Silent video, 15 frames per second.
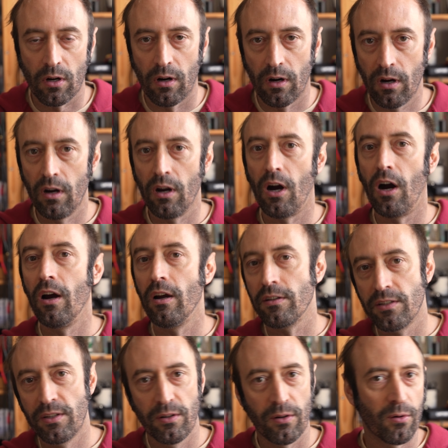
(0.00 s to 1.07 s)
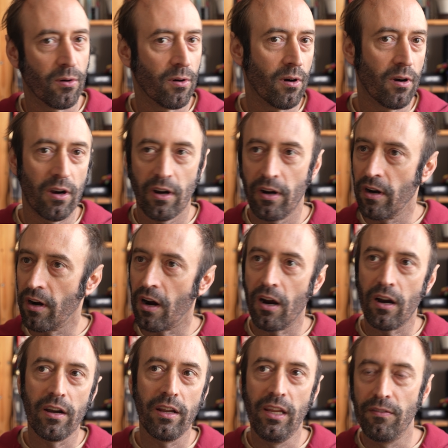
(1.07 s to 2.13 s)
are art or
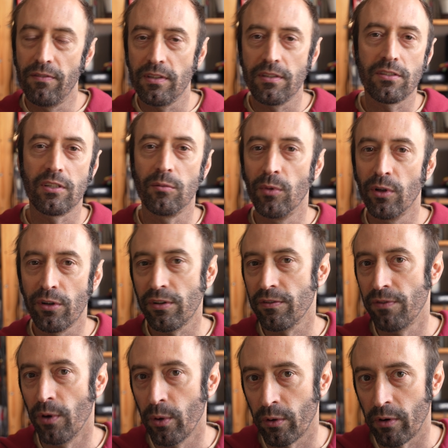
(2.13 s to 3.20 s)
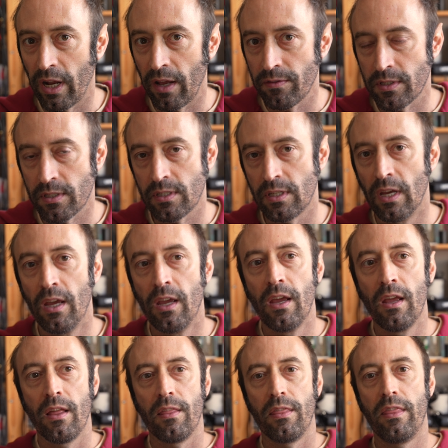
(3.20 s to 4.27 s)
are even similar to photographs,
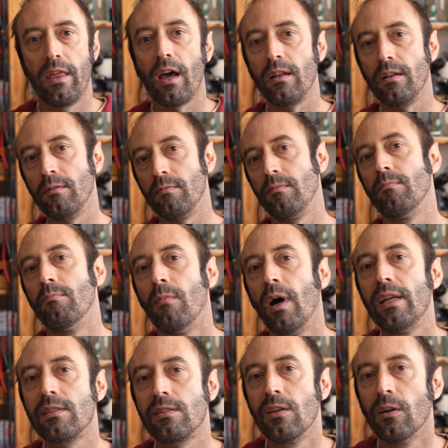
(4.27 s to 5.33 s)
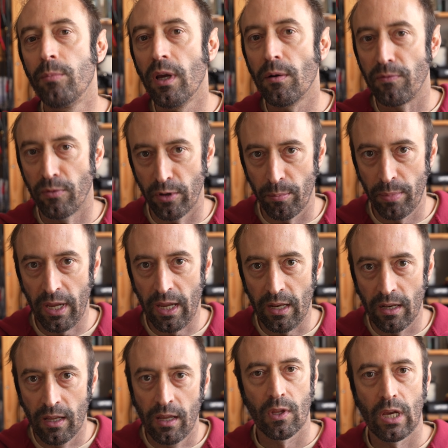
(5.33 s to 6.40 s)
that might still be up for
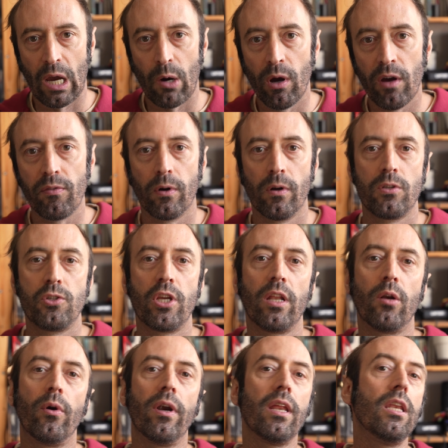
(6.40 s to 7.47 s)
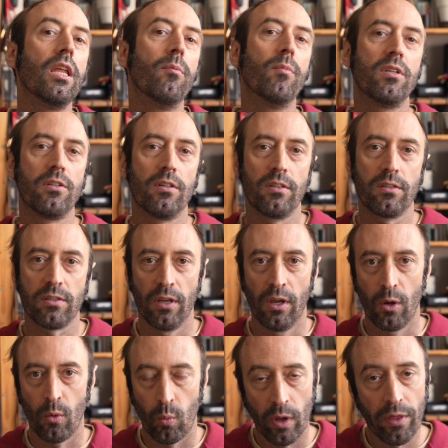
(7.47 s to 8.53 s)
debate. However, generating images
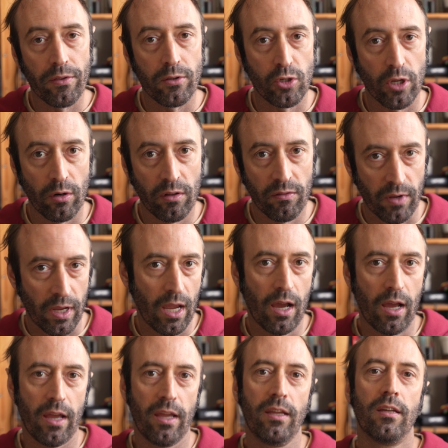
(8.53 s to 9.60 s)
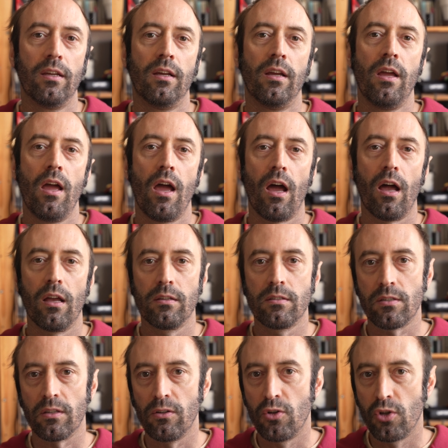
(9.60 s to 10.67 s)
with generative AI
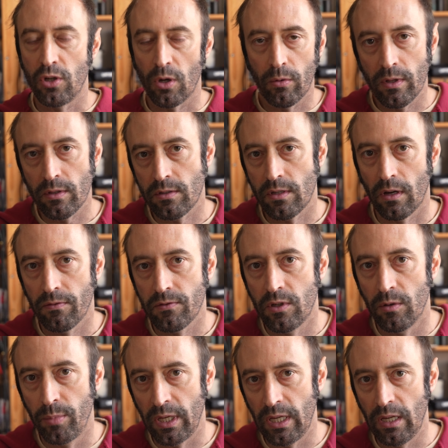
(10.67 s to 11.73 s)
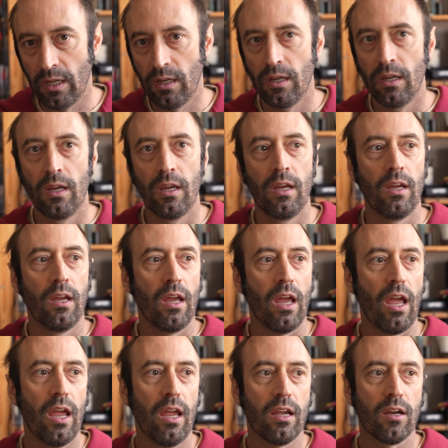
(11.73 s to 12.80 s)
has shown itself to be
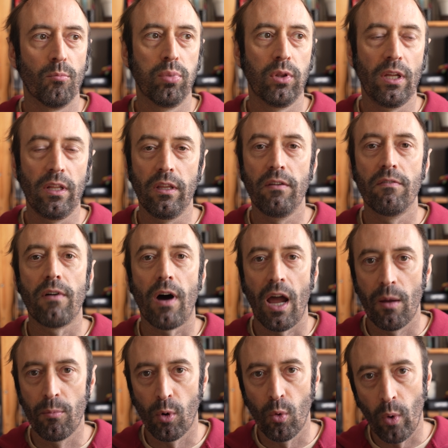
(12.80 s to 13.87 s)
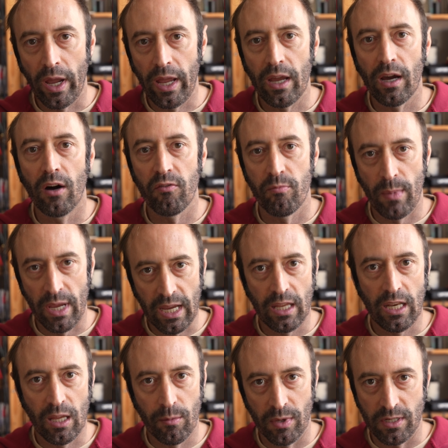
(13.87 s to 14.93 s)
a completely viable way of
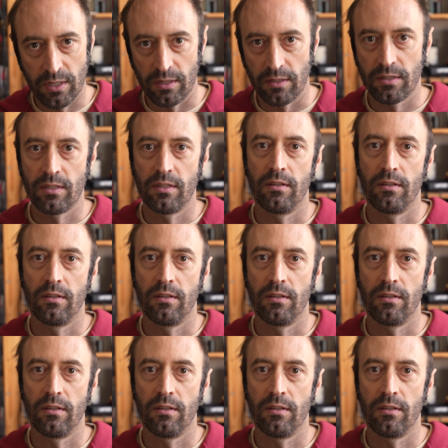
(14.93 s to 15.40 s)
making images.